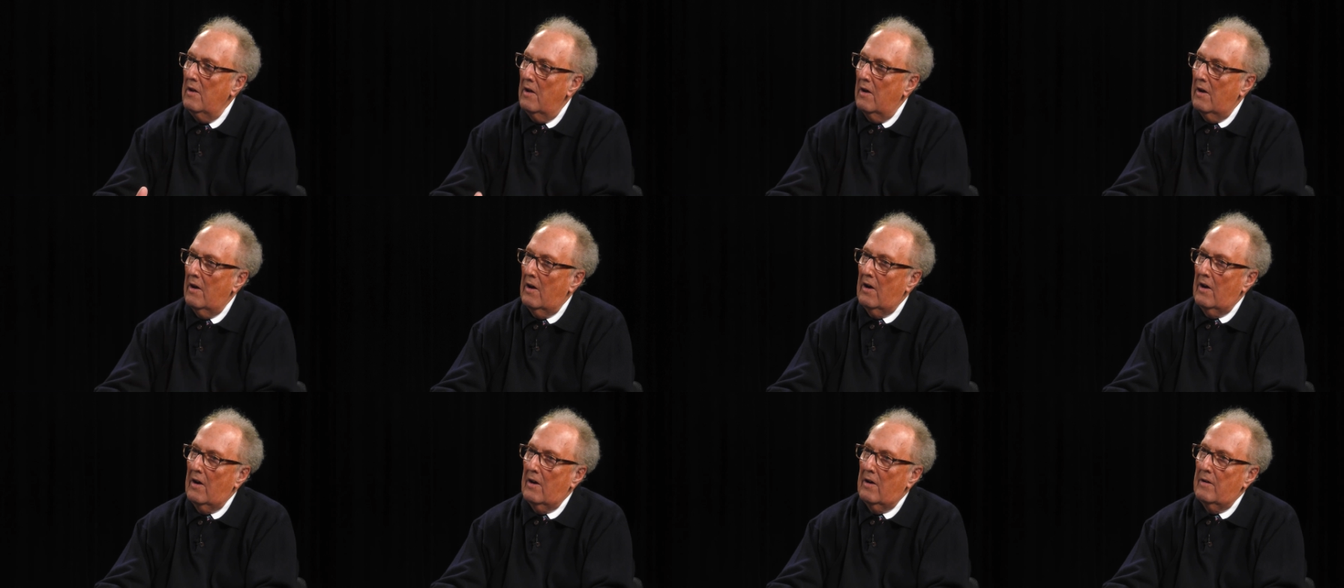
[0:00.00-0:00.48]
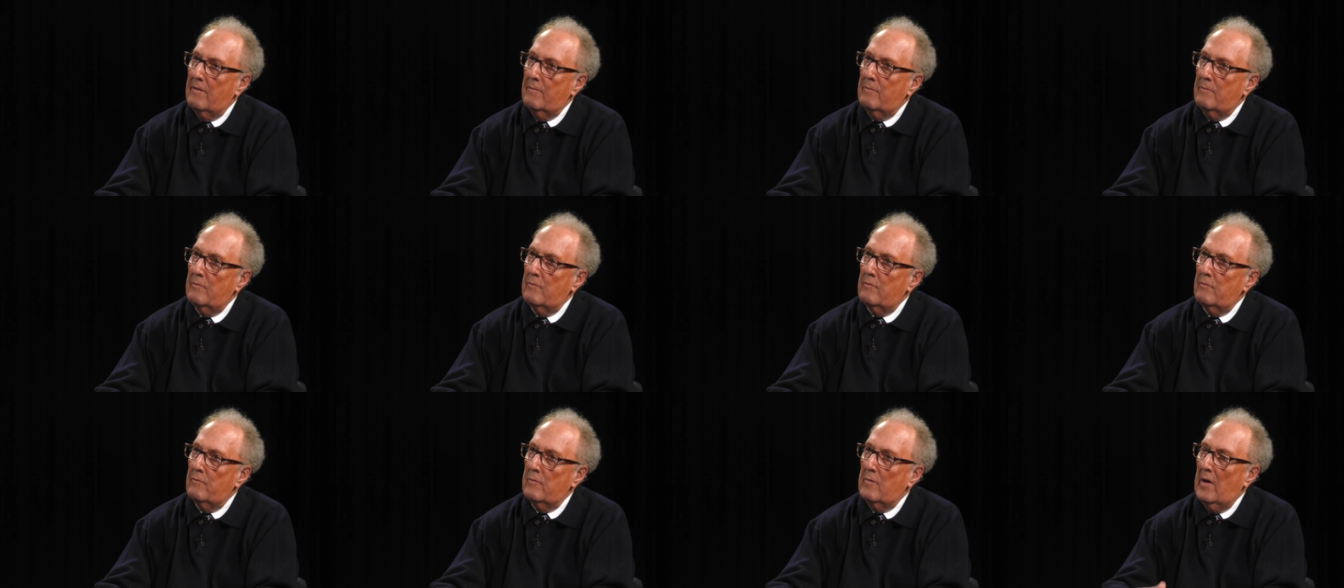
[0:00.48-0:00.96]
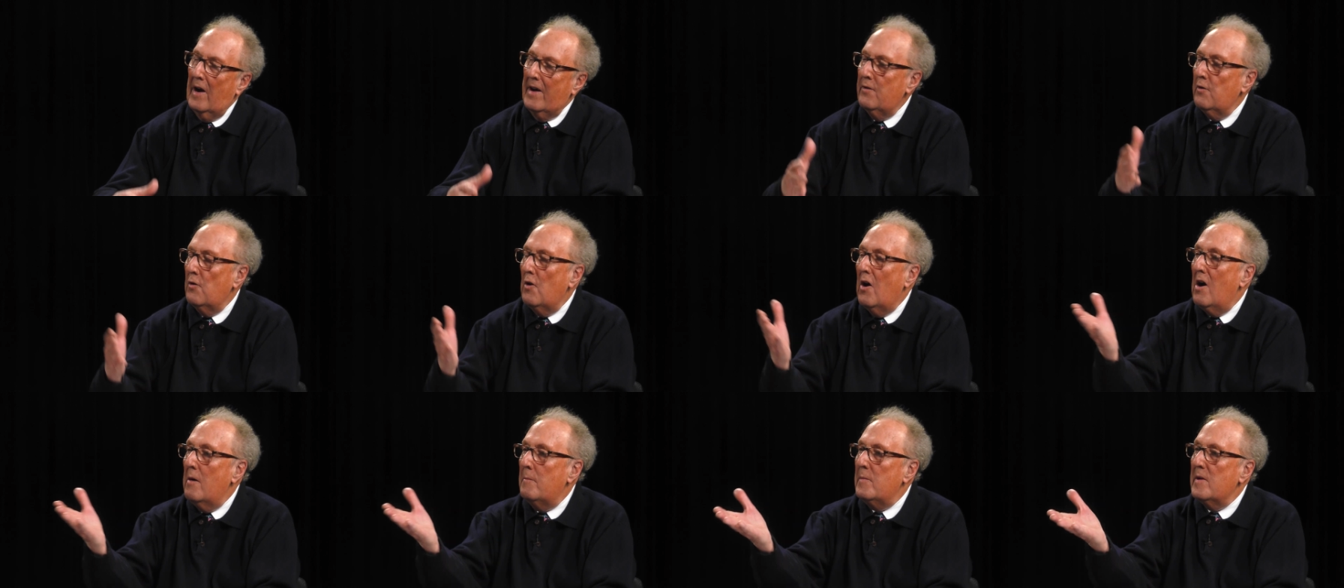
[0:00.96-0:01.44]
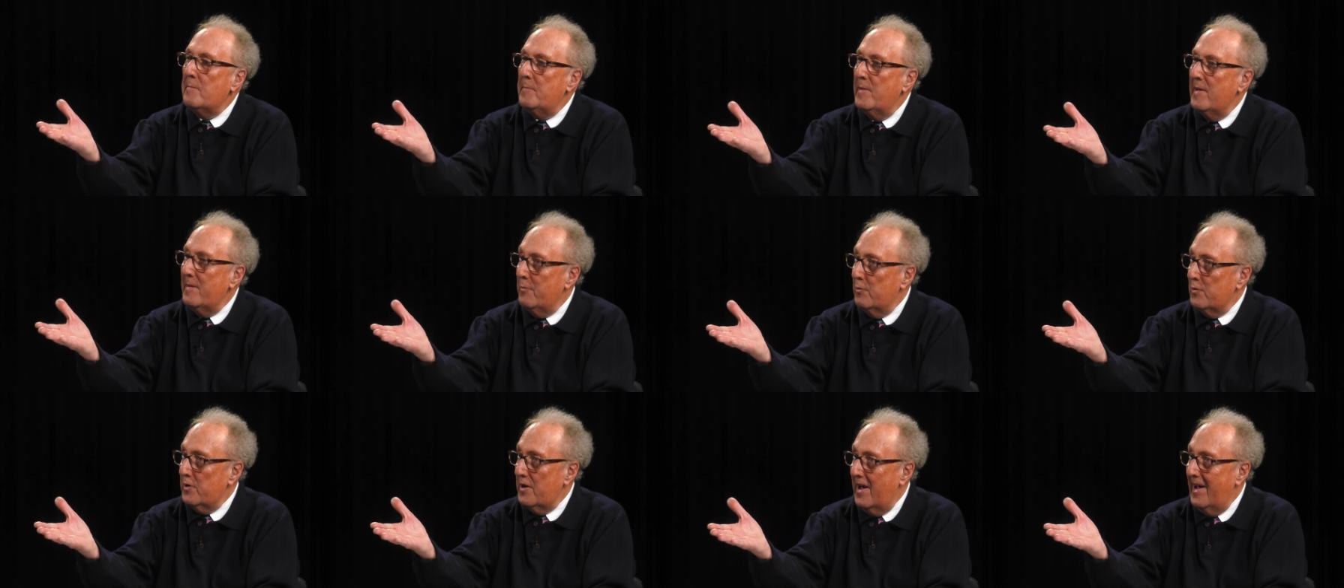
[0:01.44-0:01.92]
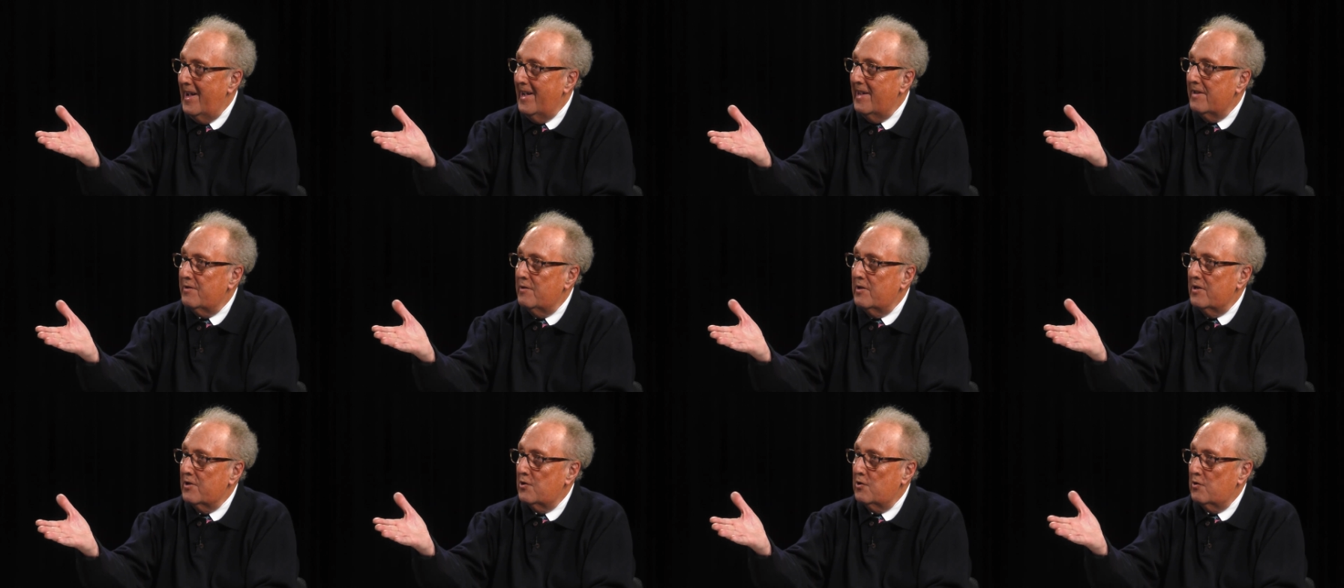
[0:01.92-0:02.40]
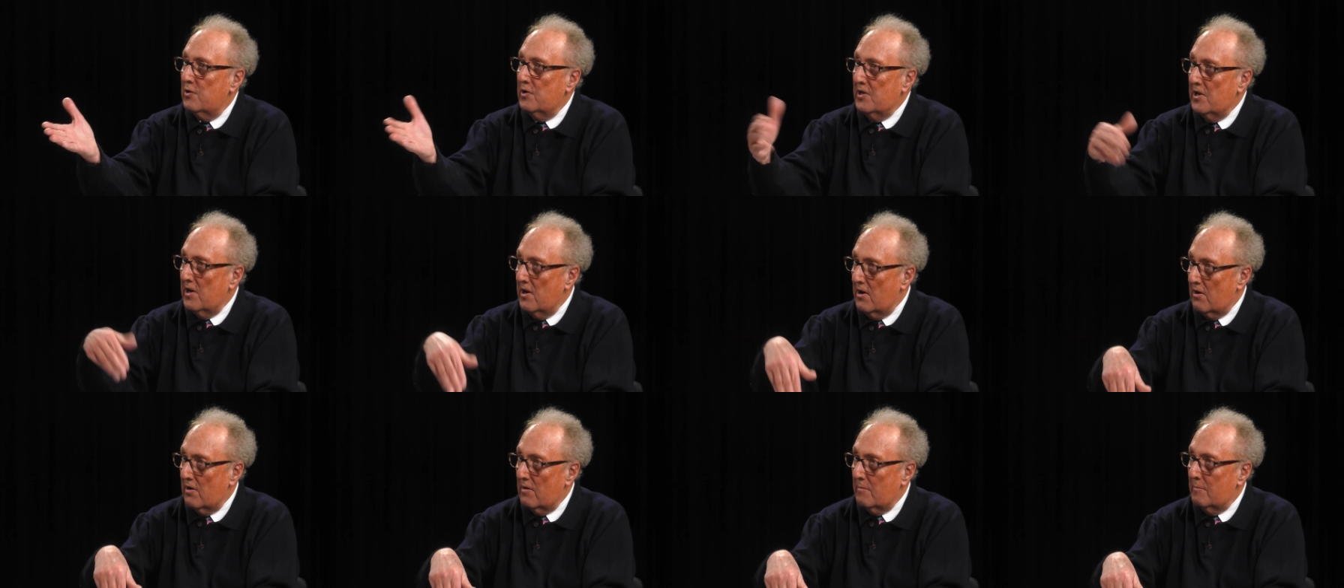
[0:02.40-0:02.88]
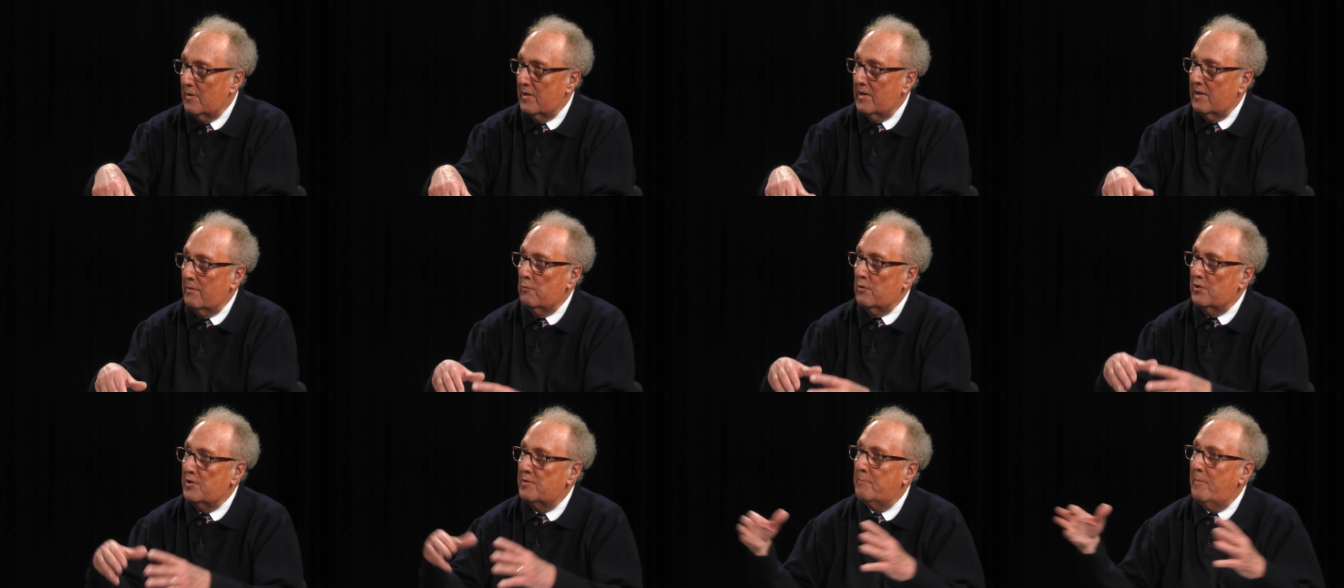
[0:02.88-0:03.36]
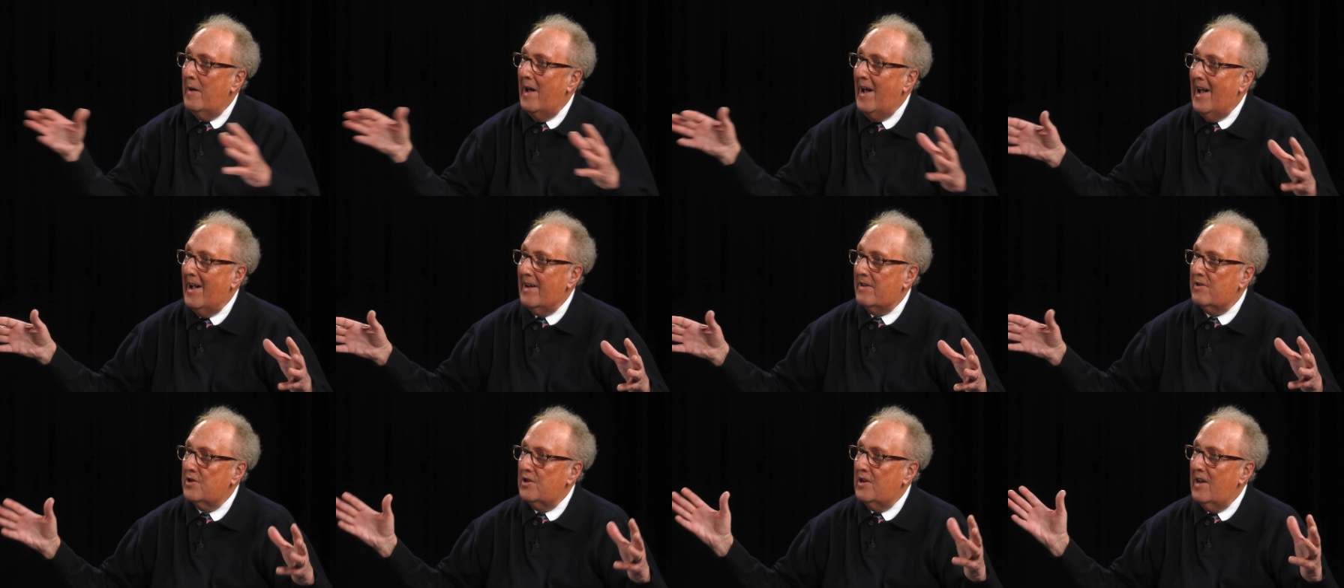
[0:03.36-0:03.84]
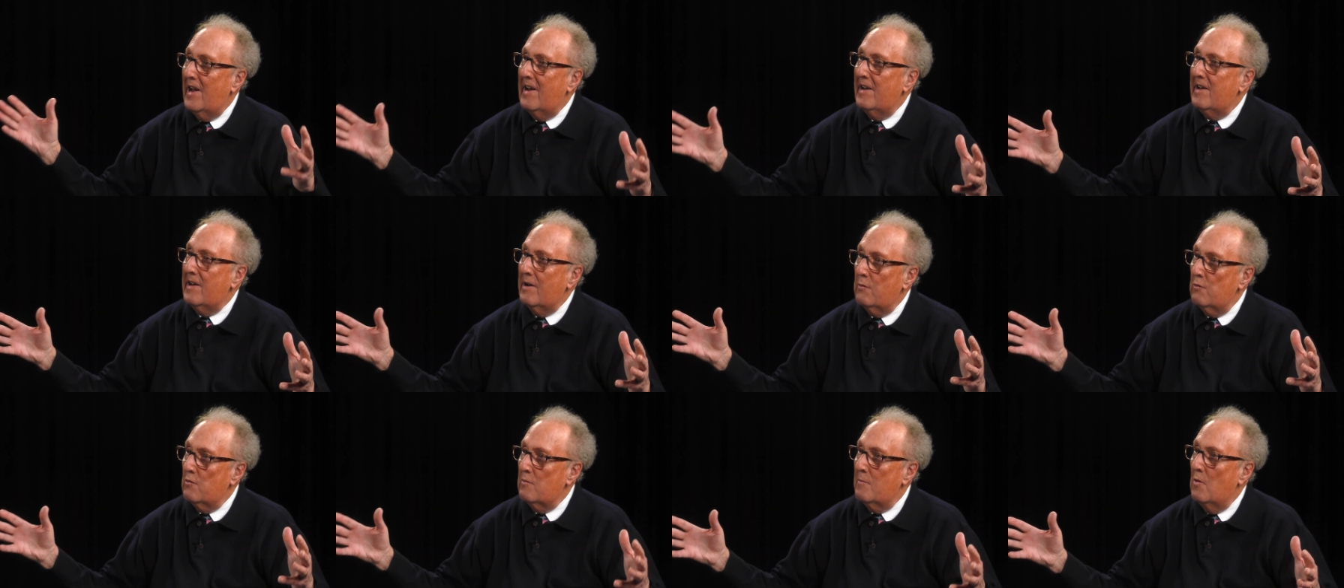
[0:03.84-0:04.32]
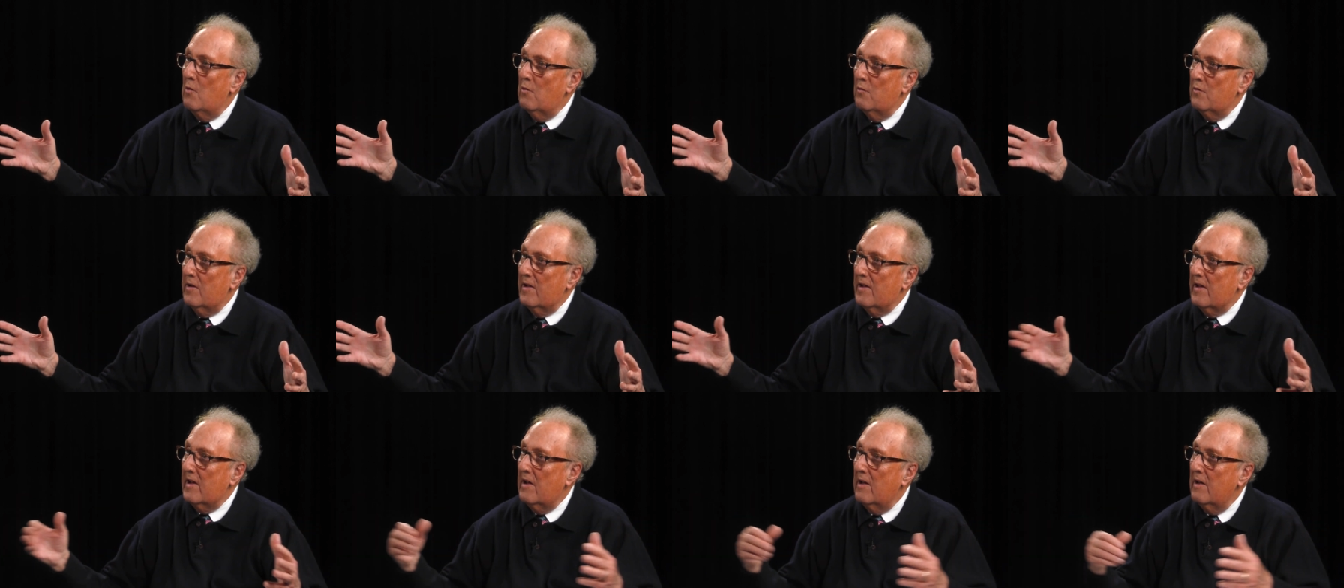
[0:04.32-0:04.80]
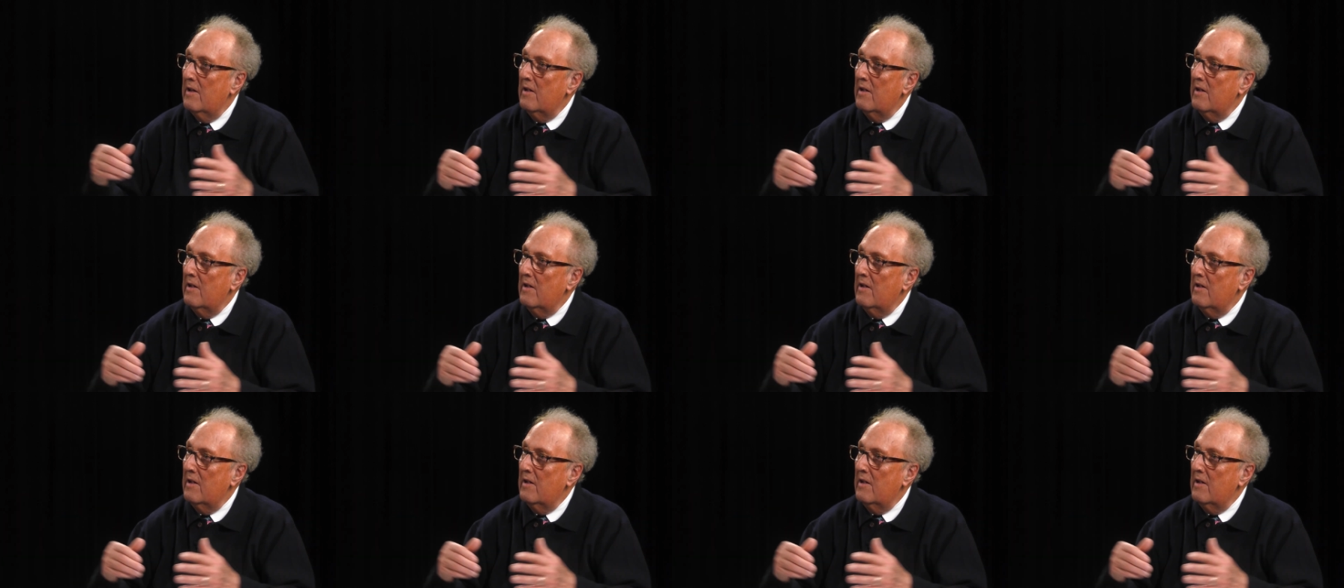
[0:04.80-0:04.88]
Um, I don't know how many people you had this year, but it was packed, standing room only.